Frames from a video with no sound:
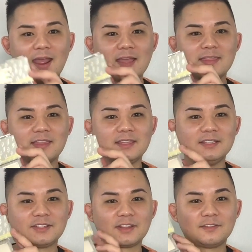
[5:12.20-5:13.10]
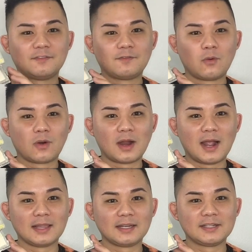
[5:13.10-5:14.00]
And then these are the four
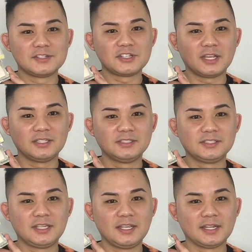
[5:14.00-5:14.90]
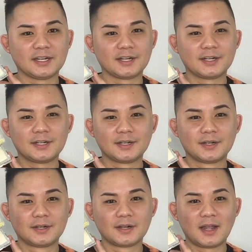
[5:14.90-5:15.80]
highlighting shades here.
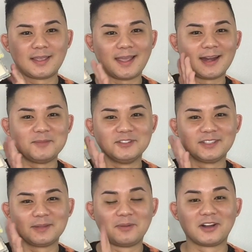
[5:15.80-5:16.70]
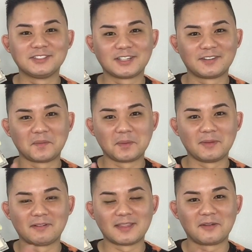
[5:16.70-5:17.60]
Again, I'm using the box to cover up the
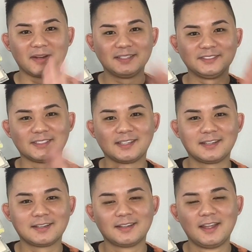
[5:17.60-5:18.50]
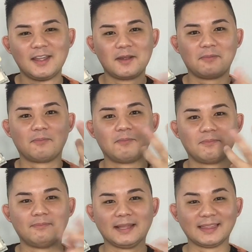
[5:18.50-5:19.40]
mirror. That way it doesn't like,
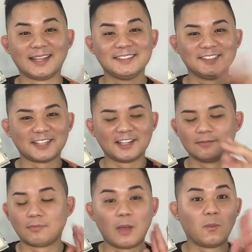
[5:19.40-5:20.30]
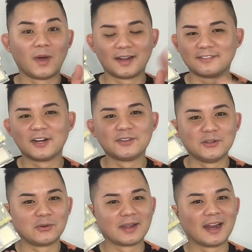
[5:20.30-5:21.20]
my light does not, whatever, you
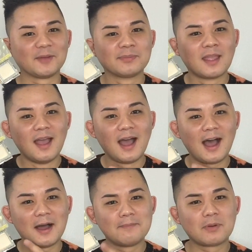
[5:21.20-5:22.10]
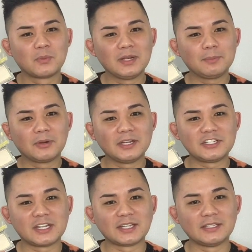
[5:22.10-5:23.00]
don't care. But really pretty
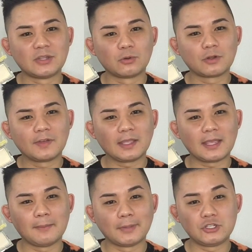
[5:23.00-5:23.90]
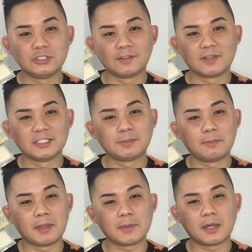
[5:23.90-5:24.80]
shades. I don't know if I can get much use of this, but
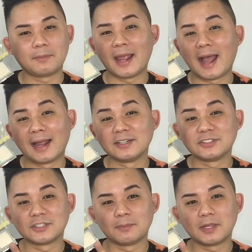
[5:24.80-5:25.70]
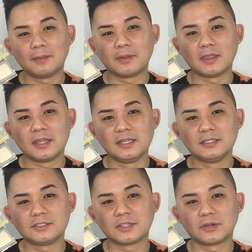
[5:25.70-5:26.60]
maybe on my eyes or something. But
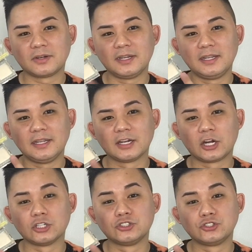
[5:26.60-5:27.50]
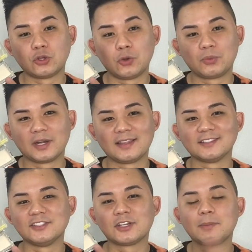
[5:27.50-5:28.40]
these three here are so pretty.
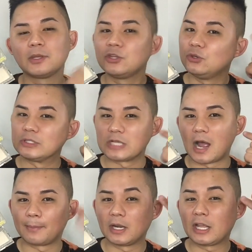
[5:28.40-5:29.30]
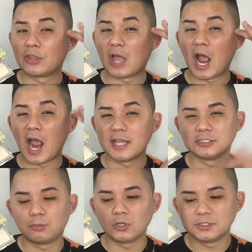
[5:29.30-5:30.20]
This is going to be a cute topper, like on the
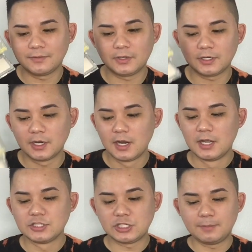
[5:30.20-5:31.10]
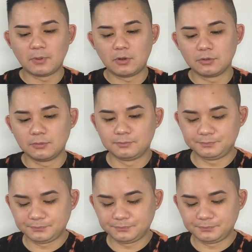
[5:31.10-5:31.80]
highest points of your cheekbone.